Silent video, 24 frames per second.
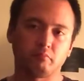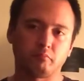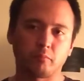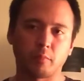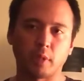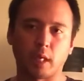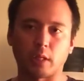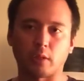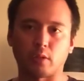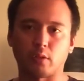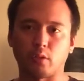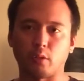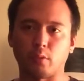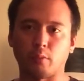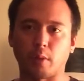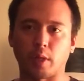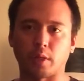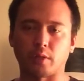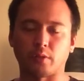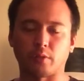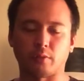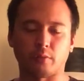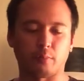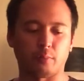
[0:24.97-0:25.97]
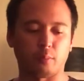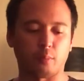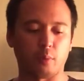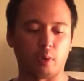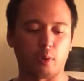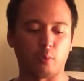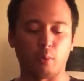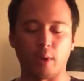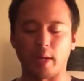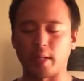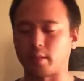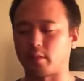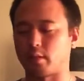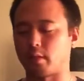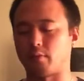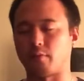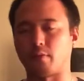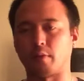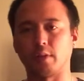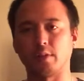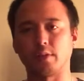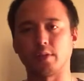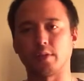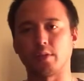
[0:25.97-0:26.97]
not too much of a weight
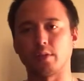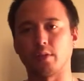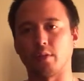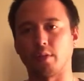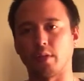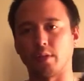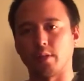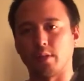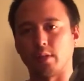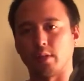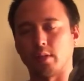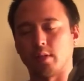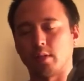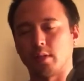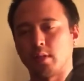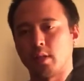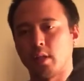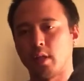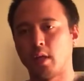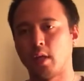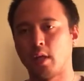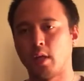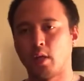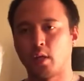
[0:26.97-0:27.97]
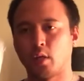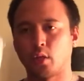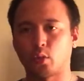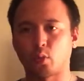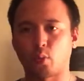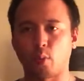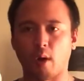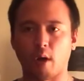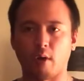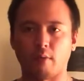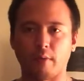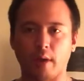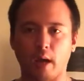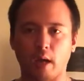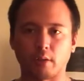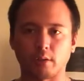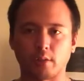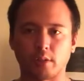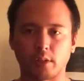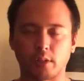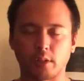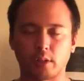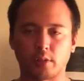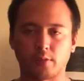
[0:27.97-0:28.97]
difference. So this is 12
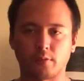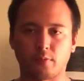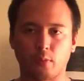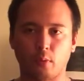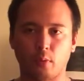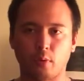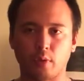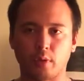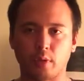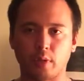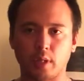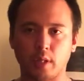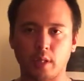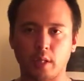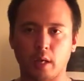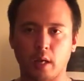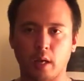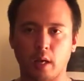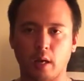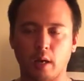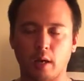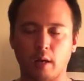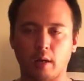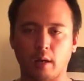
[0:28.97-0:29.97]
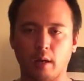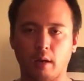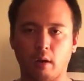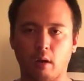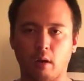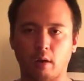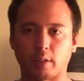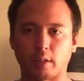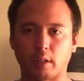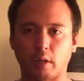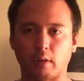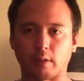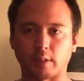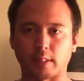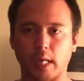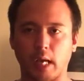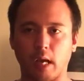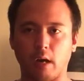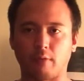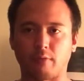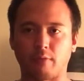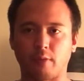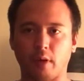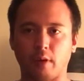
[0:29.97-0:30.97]
ounces for the Arcteryx
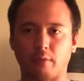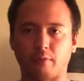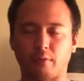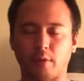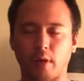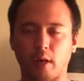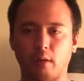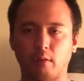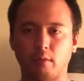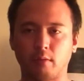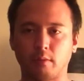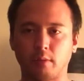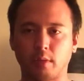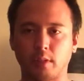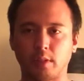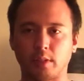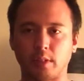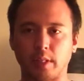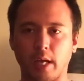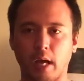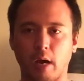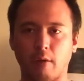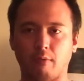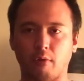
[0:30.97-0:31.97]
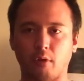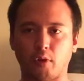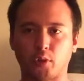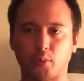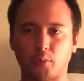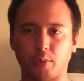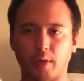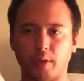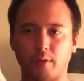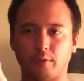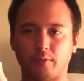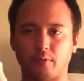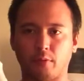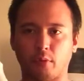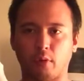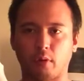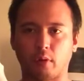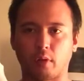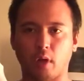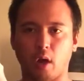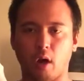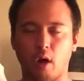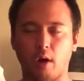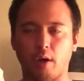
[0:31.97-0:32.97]
Alpha FL is the average weight for a
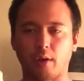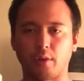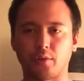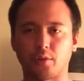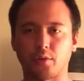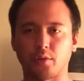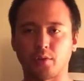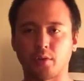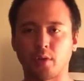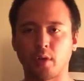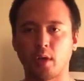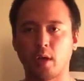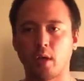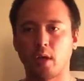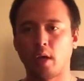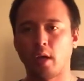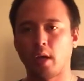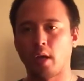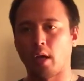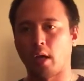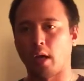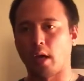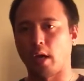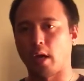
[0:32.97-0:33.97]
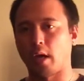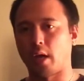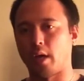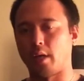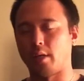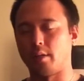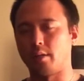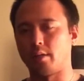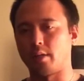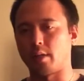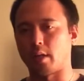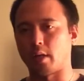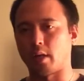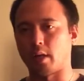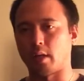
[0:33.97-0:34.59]
large, and